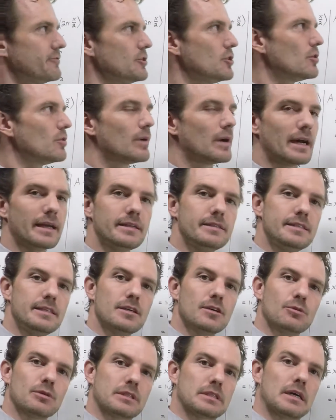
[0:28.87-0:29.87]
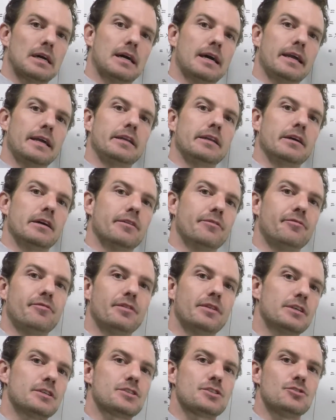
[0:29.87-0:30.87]
no idea what the height of
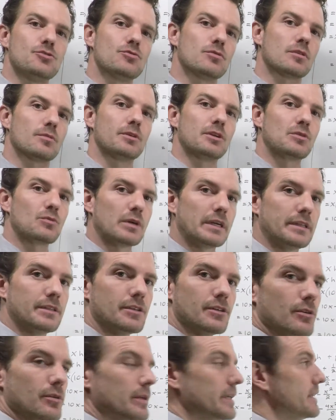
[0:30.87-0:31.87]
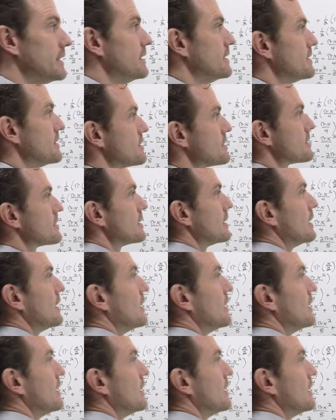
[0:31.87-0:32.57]
this Norman window is.